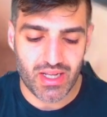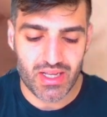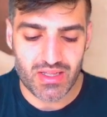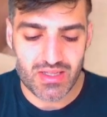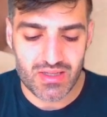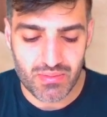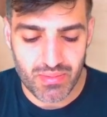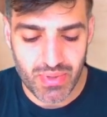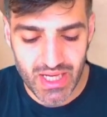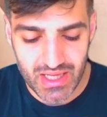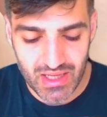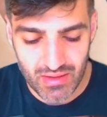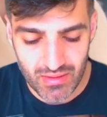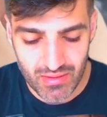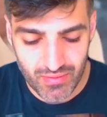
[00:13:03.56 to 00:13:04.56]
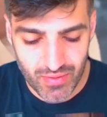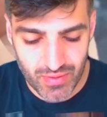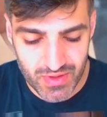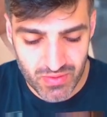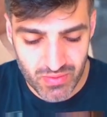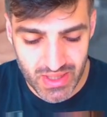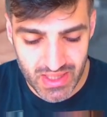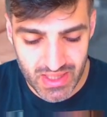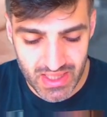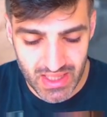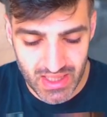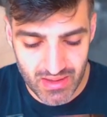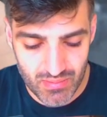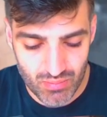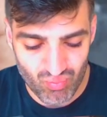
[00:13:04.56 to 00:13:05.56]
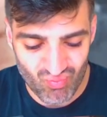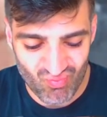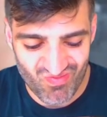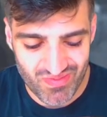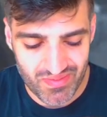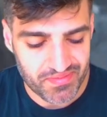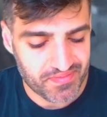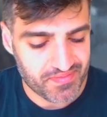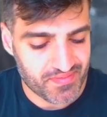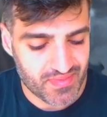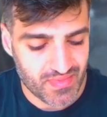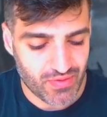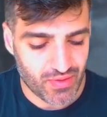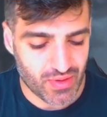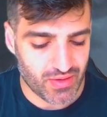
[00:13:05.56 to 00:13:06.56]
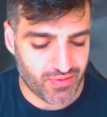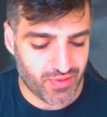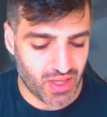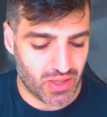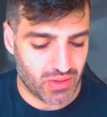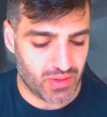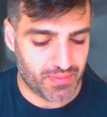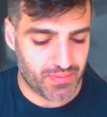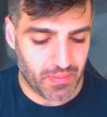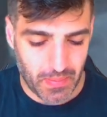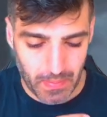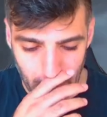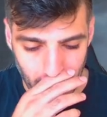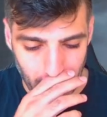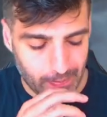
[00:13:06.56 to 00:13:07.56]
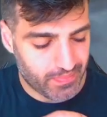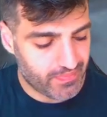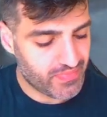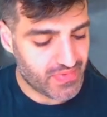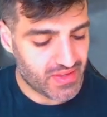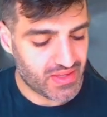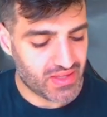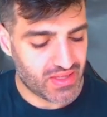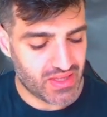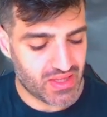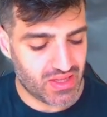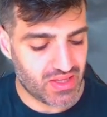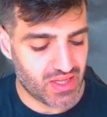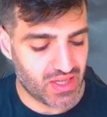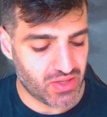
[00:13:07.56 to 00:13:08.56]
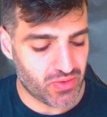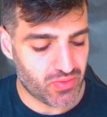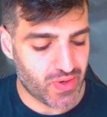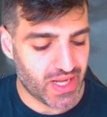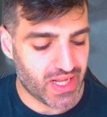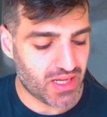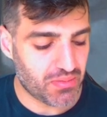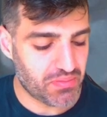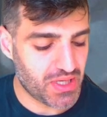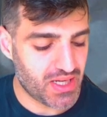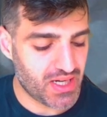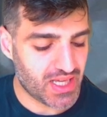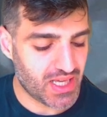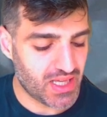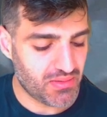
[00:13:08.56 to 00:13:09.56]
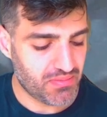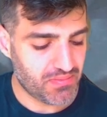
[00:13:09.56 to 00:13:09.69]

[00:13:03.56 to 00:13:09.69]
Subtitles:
isn't back in full swing again for the follow-up. Then you rank up yet again.